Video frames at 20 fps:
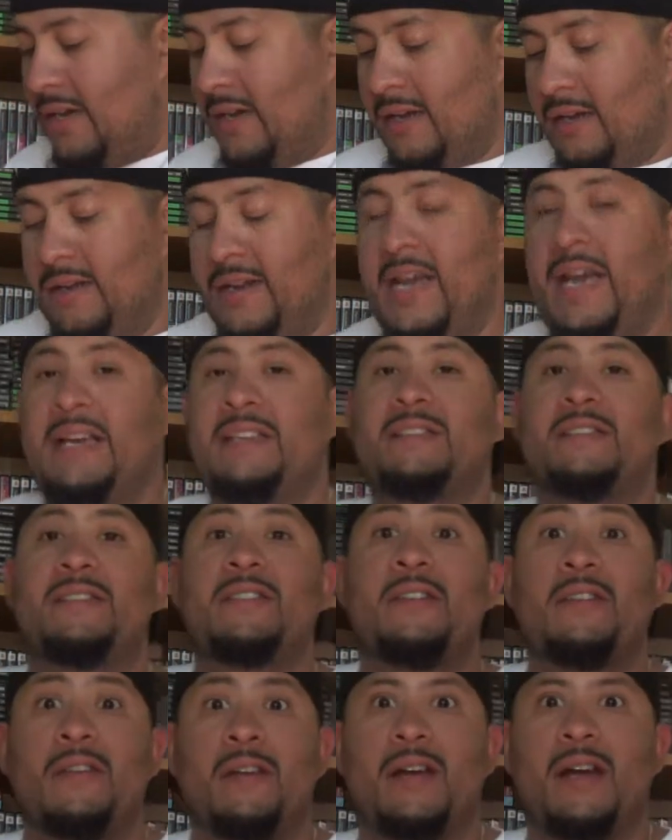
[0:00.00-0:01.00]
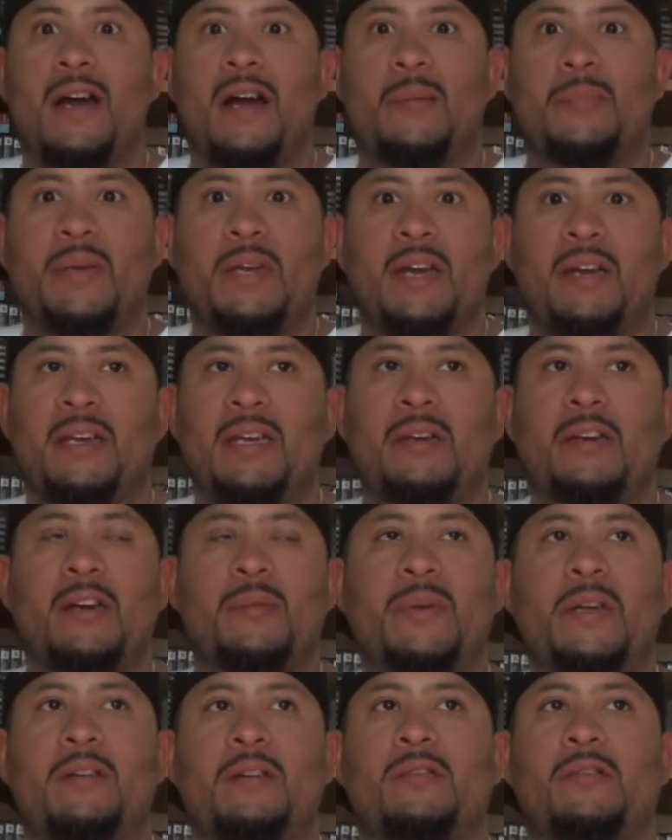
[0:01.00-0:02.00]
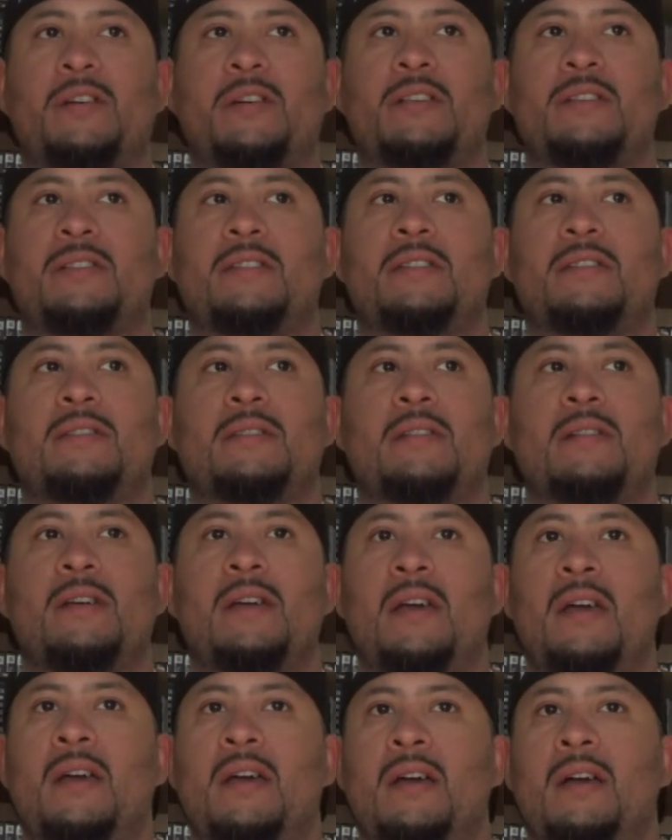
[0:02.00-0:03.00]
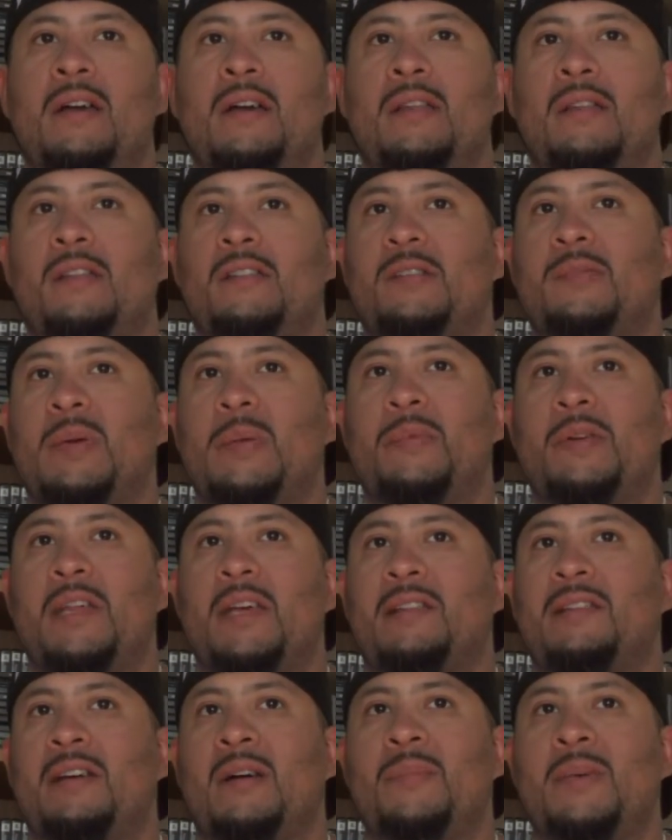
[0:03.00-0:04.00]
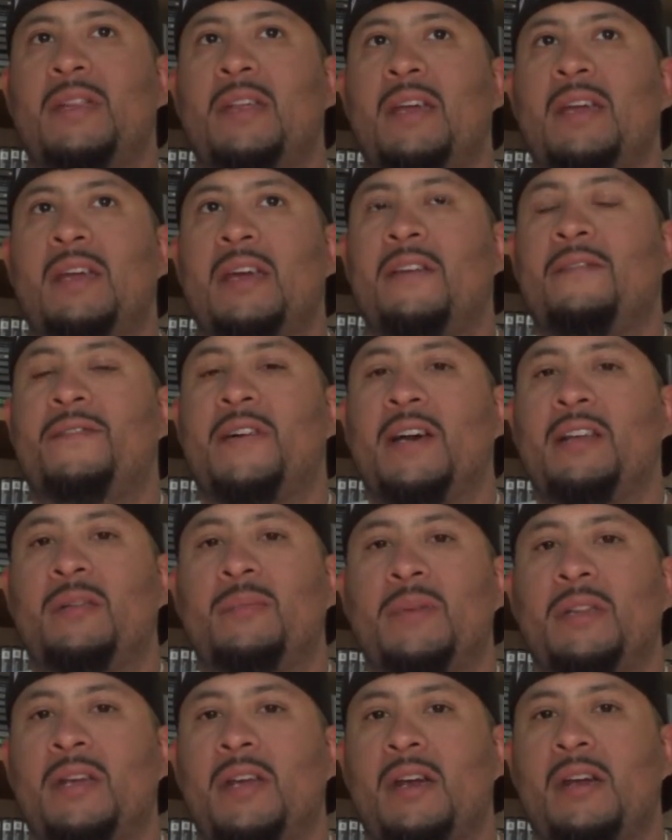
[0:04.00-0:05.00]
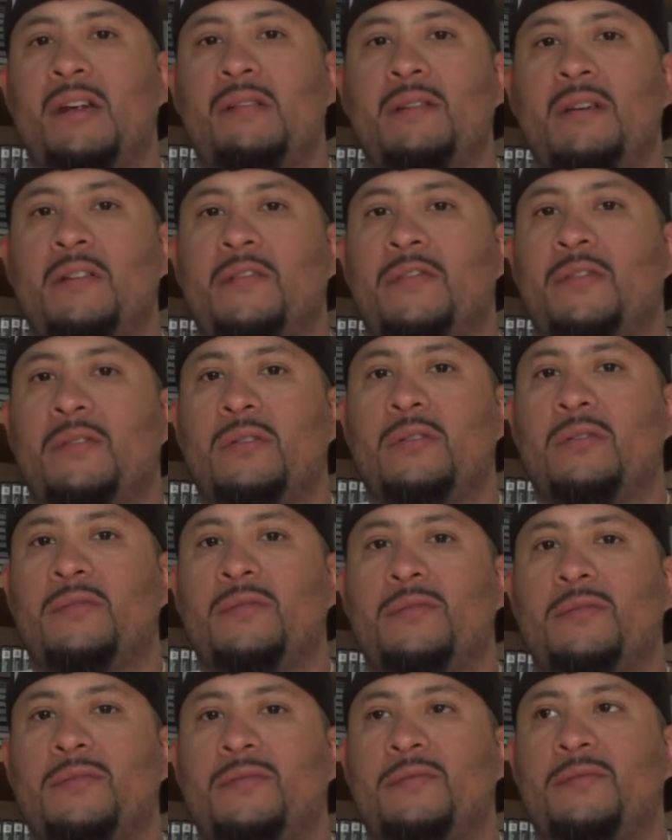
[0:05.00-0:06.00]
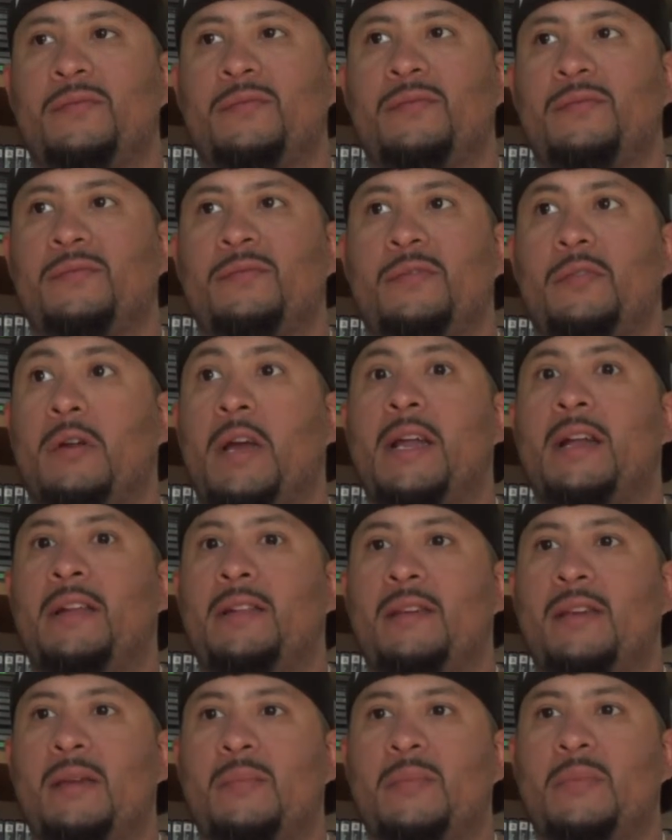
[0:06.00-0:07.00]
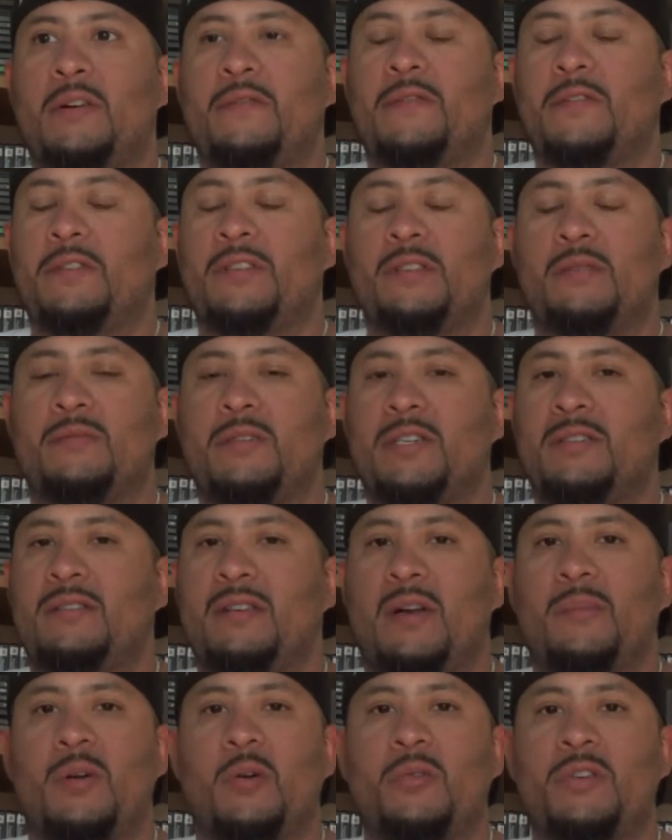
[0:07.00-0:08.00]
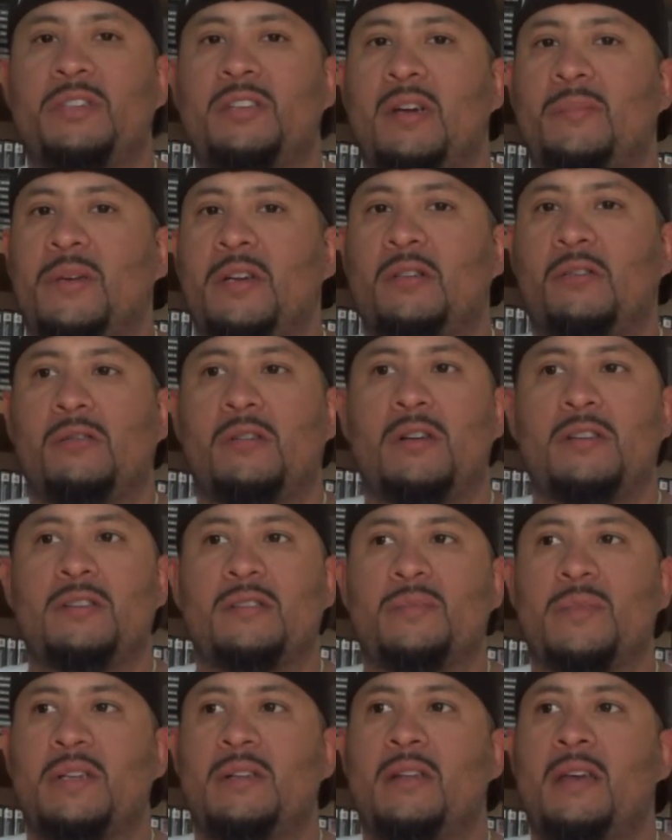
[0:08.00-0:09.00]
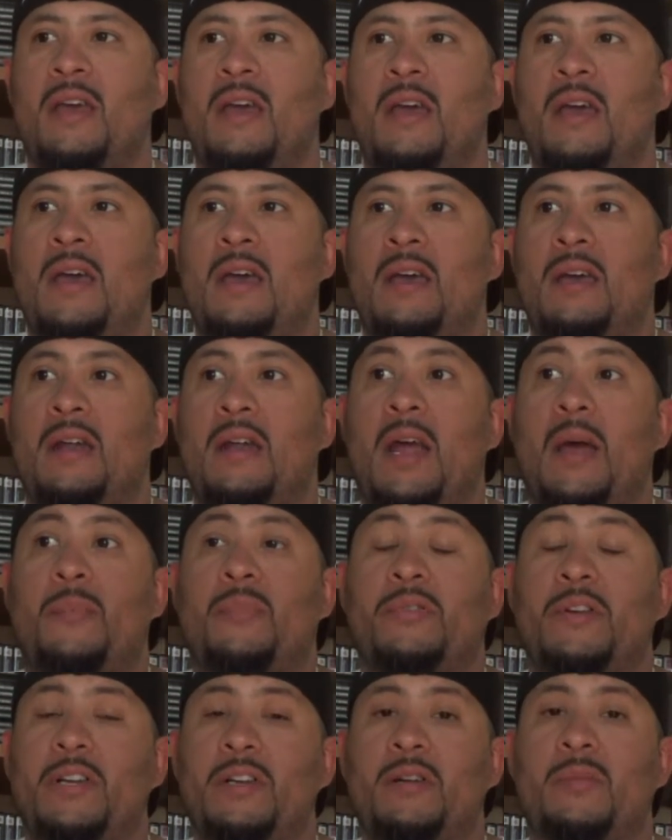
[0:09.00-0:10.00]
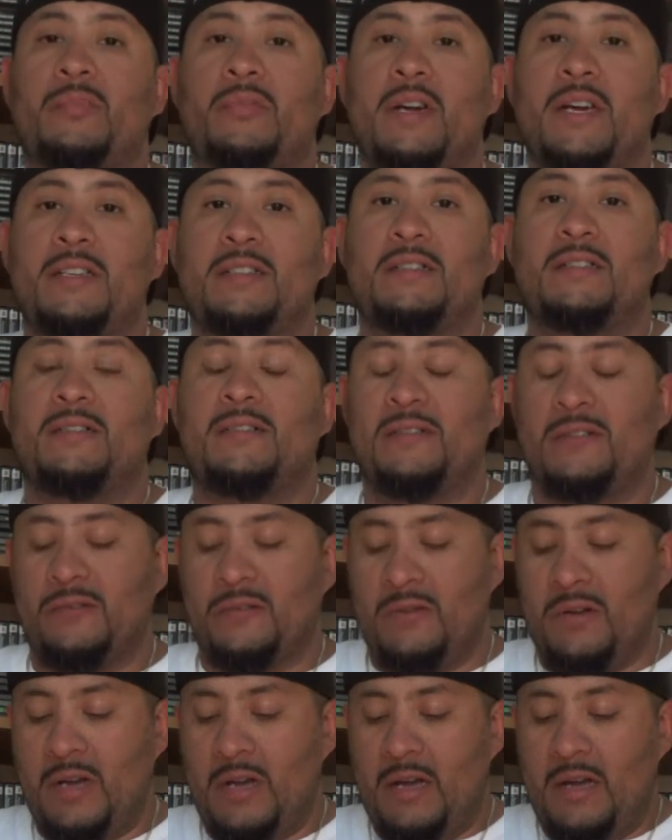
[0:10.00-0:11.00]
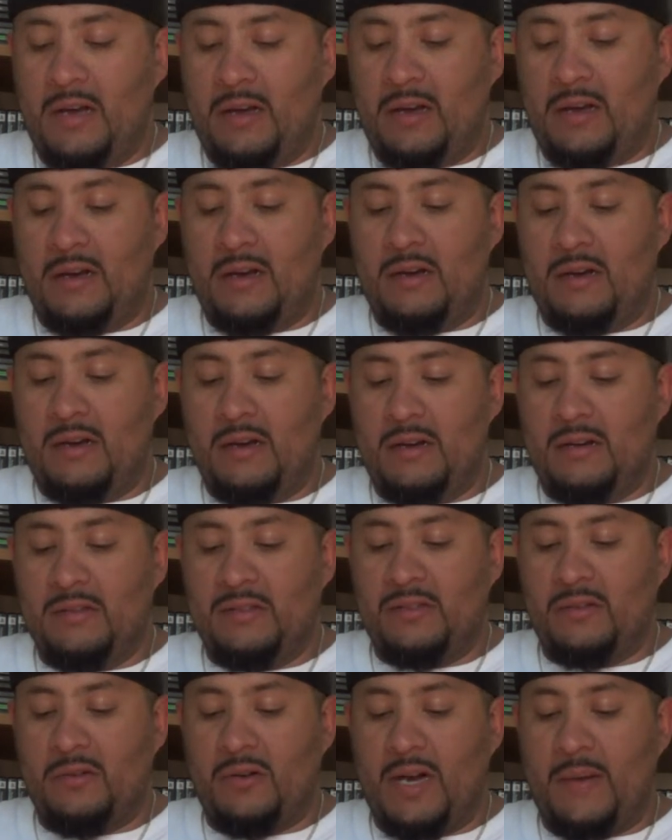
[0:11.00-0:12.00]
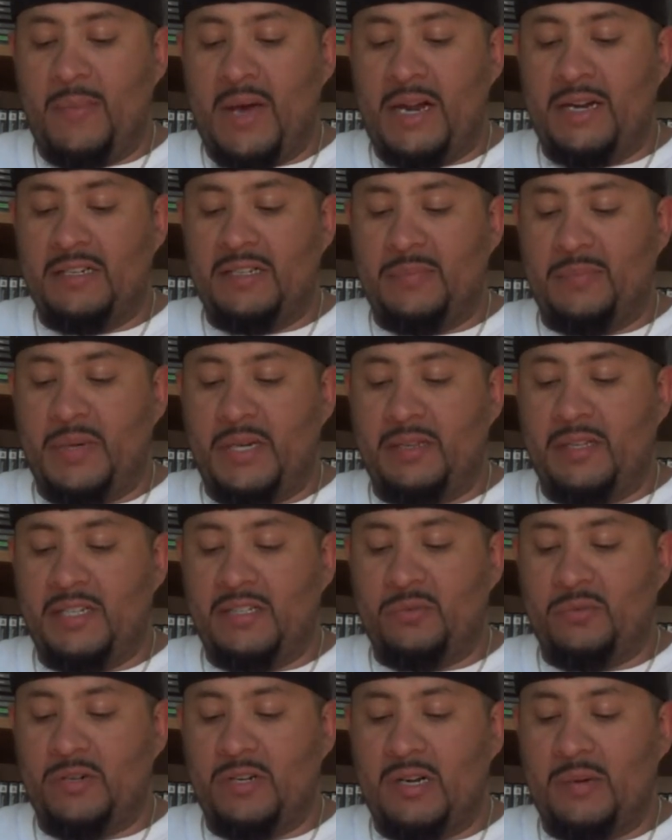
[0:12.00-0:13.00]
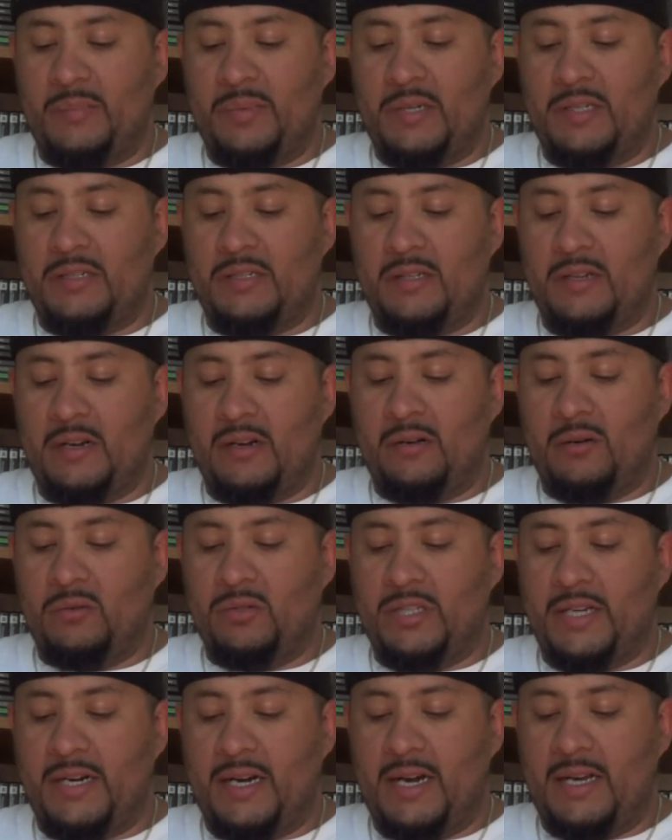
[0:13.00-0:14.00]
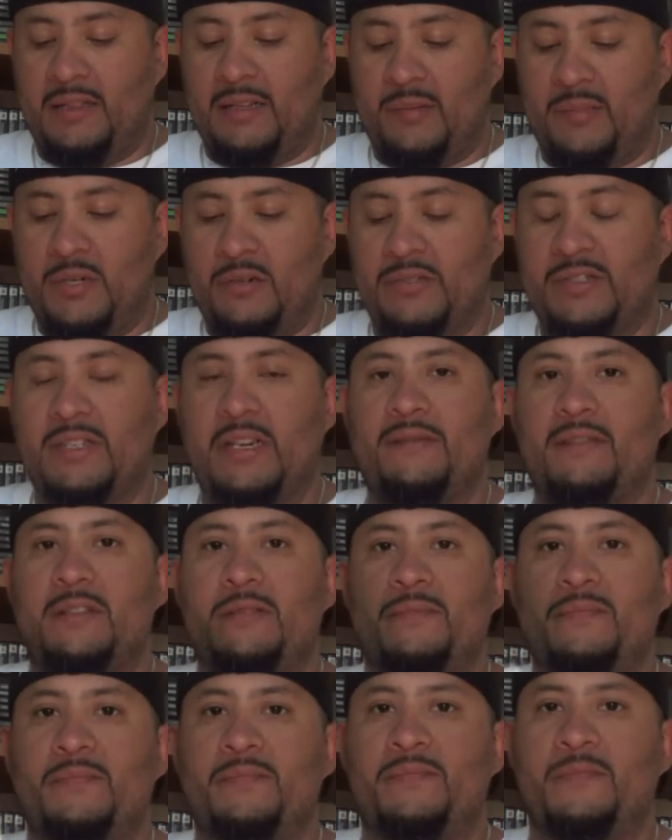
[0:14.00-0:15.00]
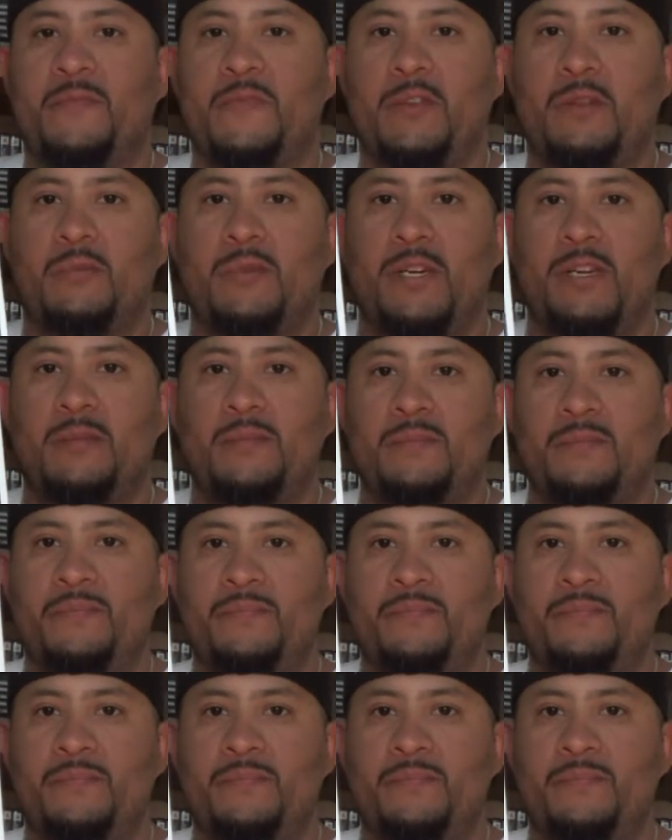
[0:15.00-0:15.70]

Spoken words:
next, another copy. I keep coming across these. There's people that tell me they can't find them in their area for anything, but for some reason I'm always coming across them and at pretty good prices too. So I managed to pick this one up. It's GoldenEye 007 for the Wii.